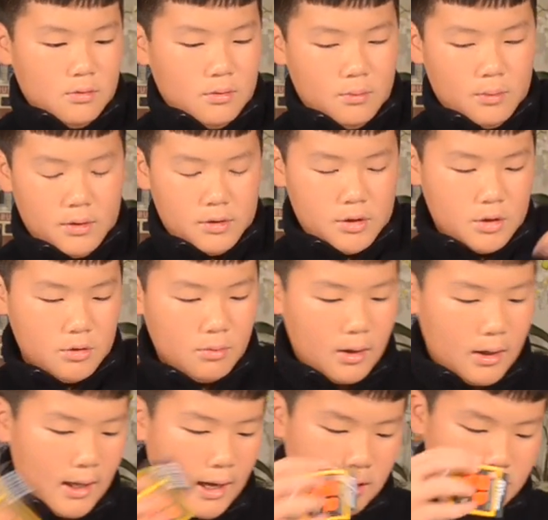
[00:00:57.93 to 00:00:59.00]
what you
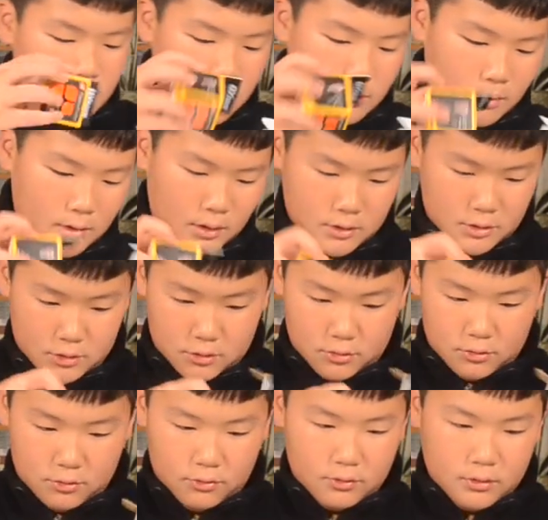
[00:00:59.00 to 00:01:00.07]
actually want to
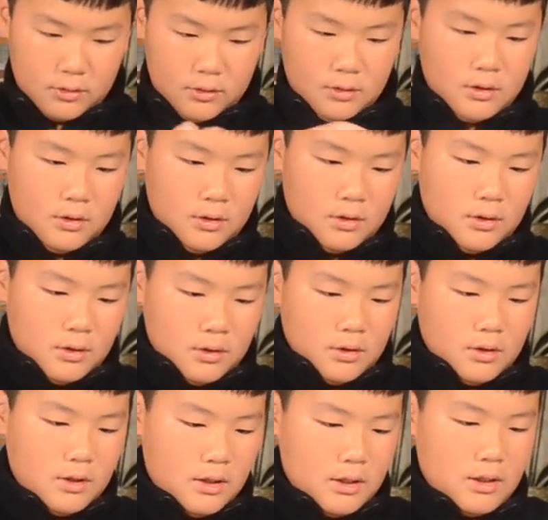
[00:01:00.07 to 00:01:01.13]
do
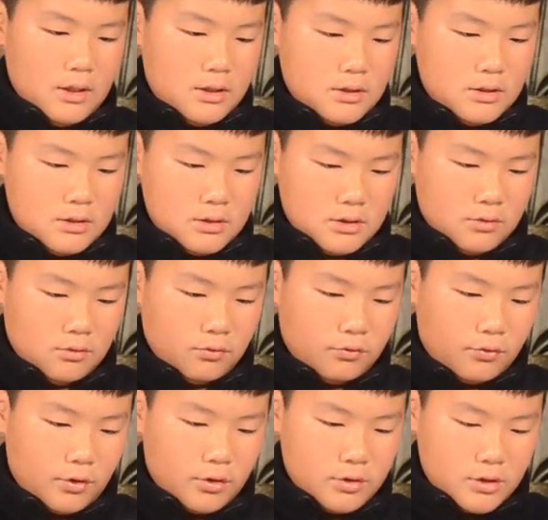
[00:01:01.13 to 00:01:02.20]
is
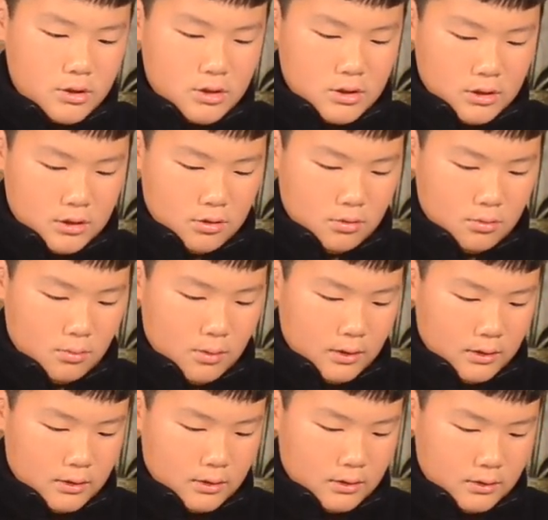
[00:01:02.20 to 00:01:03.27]
first you want
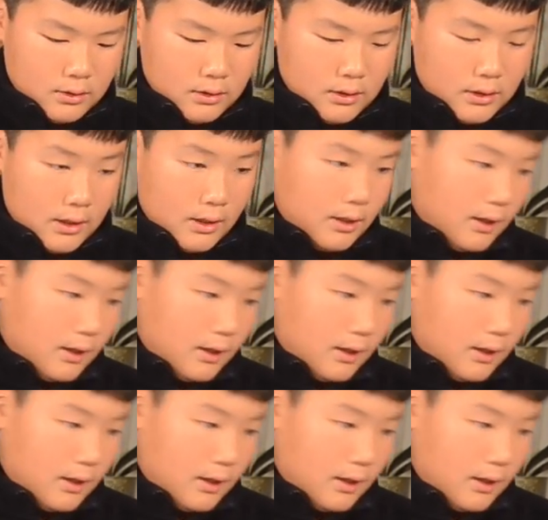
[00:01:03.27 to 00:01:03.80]
to get